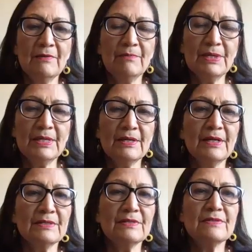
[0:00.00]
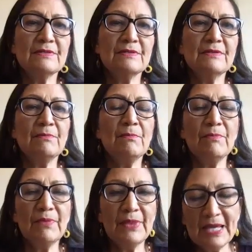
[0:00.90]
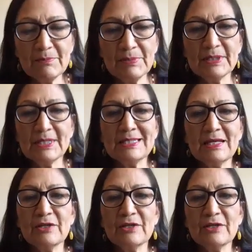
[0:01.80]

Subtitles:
because the $8 billion